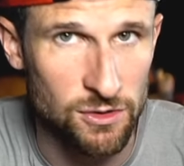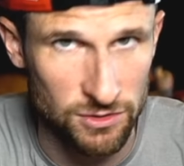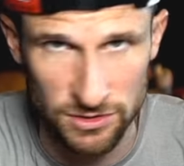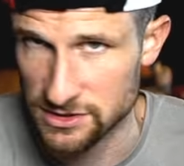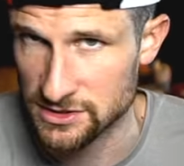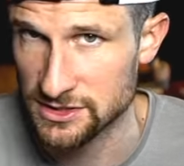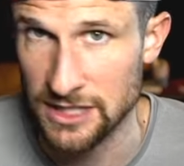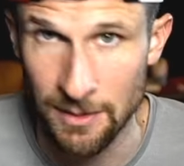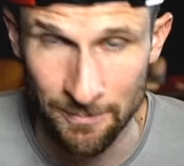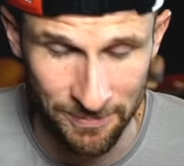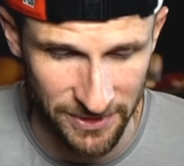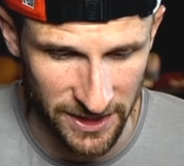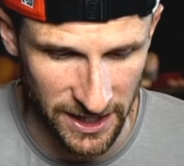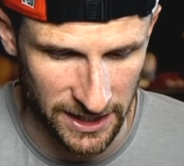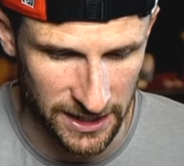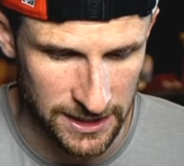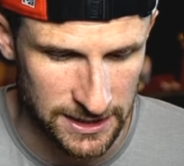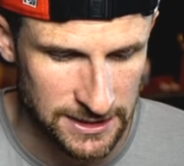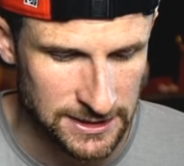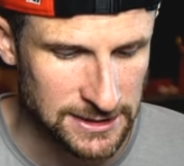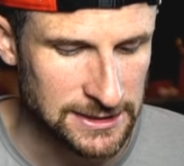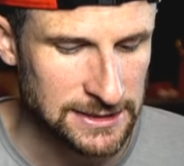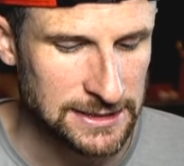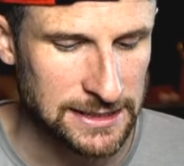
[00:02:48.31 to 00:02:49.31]
or something.
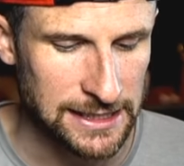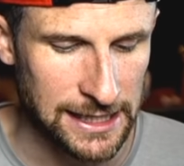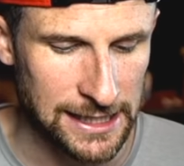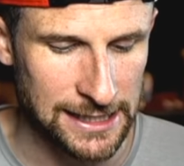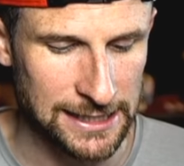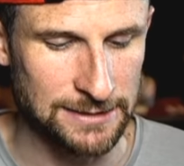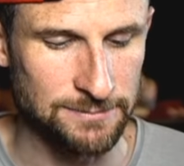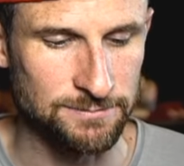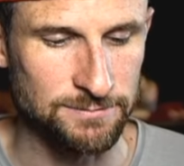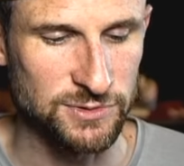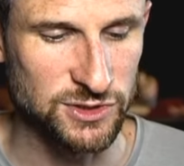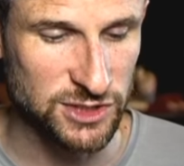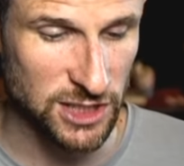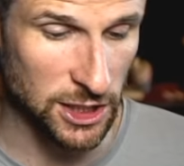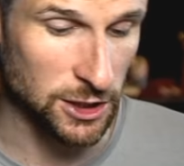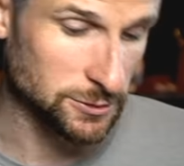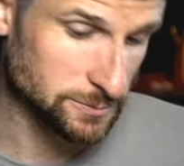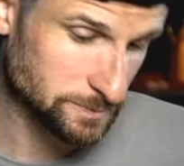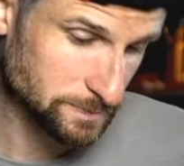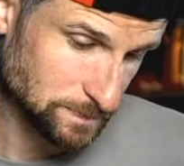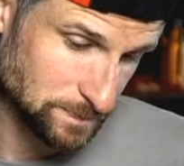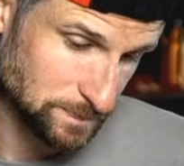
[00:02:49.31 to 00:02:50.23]
So